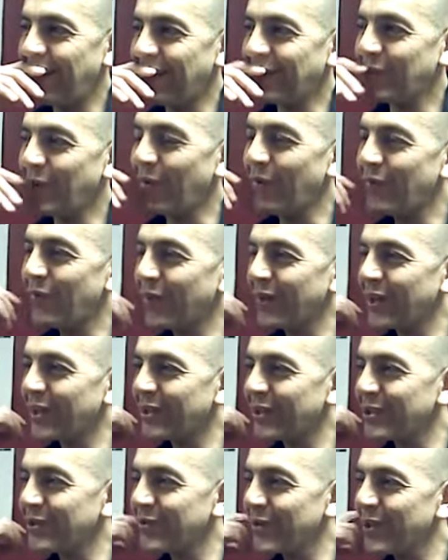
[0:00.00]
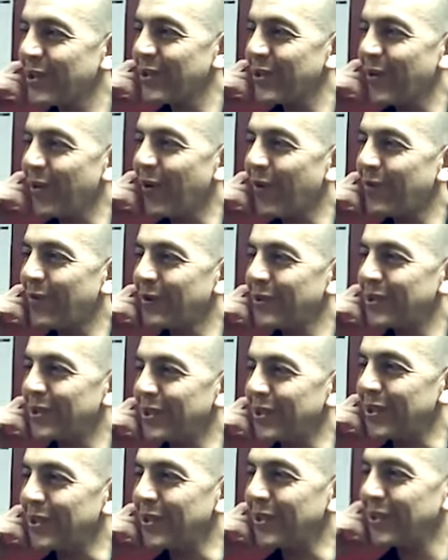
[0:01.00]
Don't forget to drink your
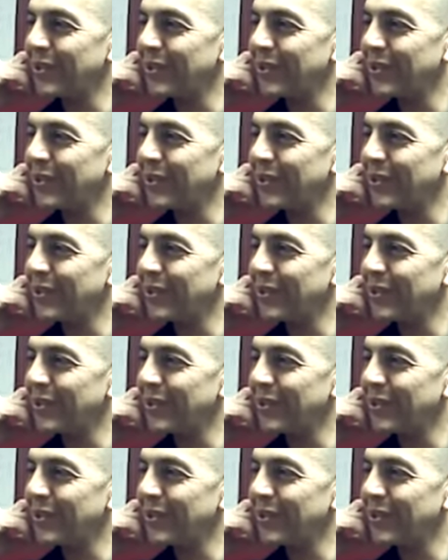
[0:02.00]
Ovaltine.